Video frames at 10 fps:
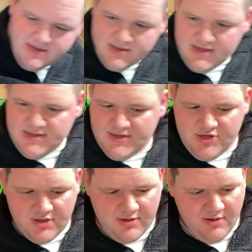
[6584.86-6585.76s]
to tease
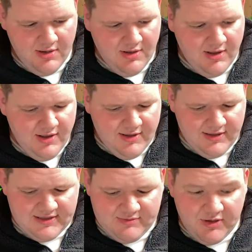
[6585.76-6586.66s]
each other
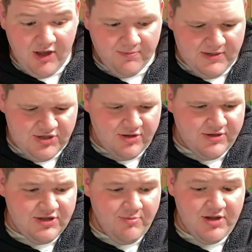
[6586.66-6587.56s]
because we helped each other
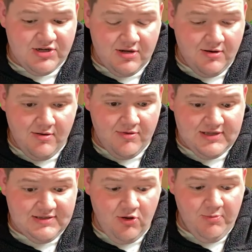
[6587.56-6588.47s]
so much, and I
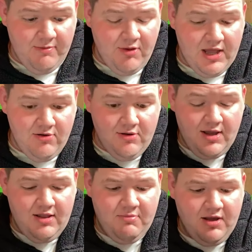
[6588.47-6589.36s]
always told people I don't know
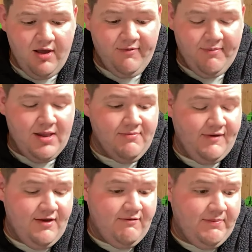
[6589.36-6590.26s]
how they make cups by
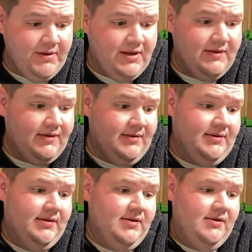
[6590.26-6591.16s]
themselves because
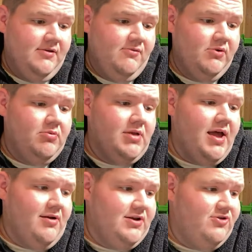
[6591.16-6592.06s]
we rely
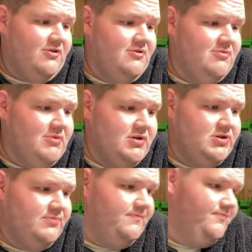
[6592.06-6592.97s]
on each other too
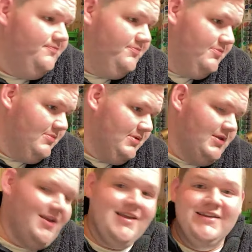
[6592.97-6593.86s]
much.
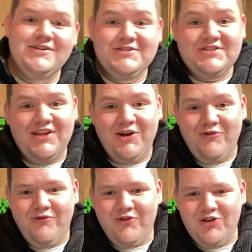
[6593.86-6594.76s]
So
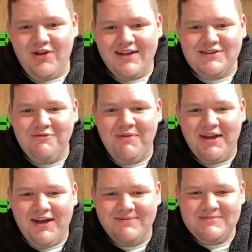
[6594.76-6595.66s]
for you guys who
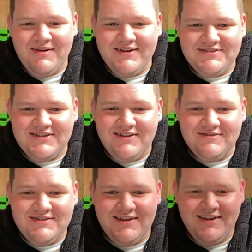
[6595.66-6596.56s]
make cups by yourselves,